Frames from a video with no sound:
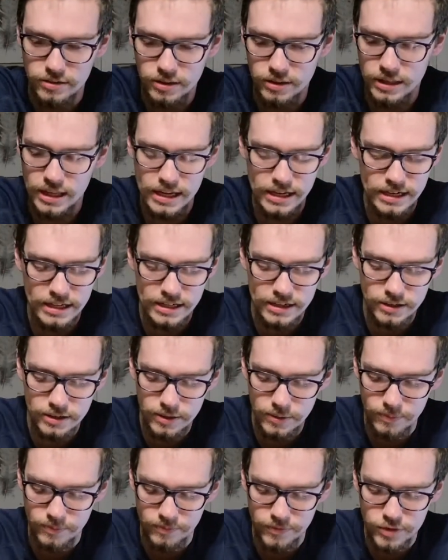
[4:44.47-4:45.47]
They
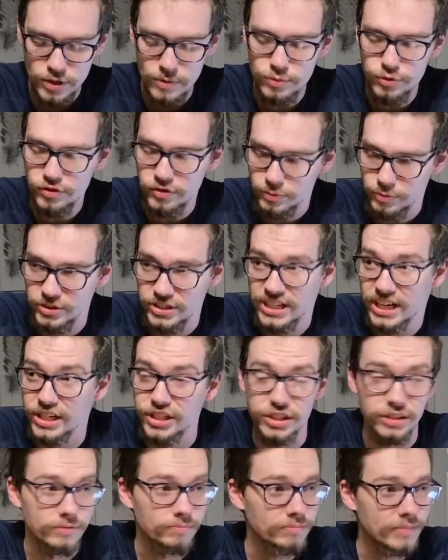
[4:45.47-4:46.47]
need some sort of
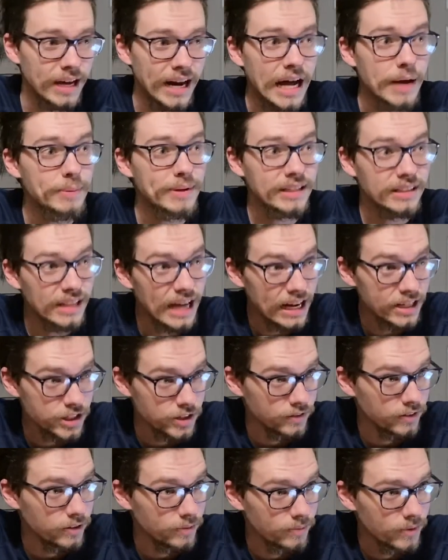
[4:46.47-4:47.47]
protection, and I mean lots
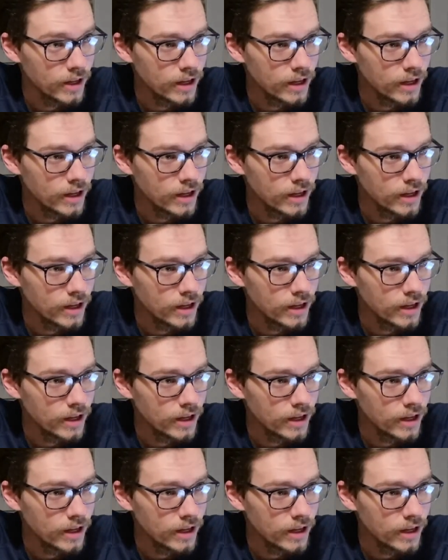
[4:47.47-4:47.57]
of it.